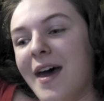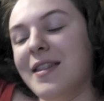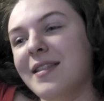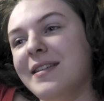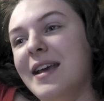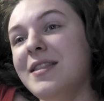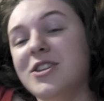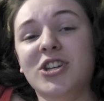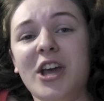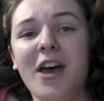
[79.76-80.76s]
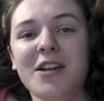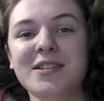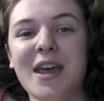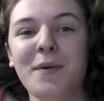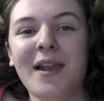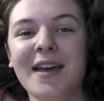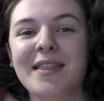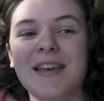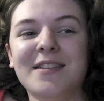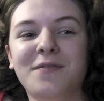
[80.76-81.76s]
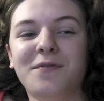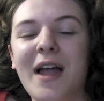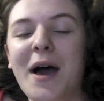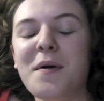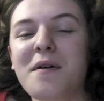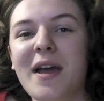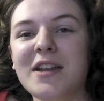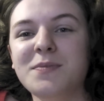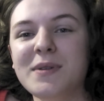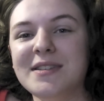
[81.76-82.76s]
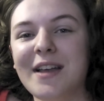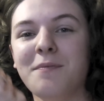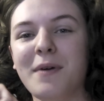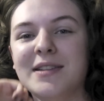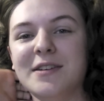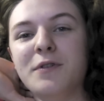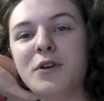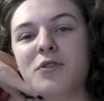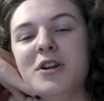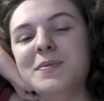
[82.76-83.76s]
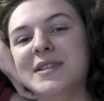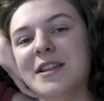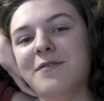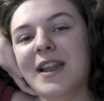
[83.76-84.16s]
and in the church, there were like these flower arrangements done by different groups in the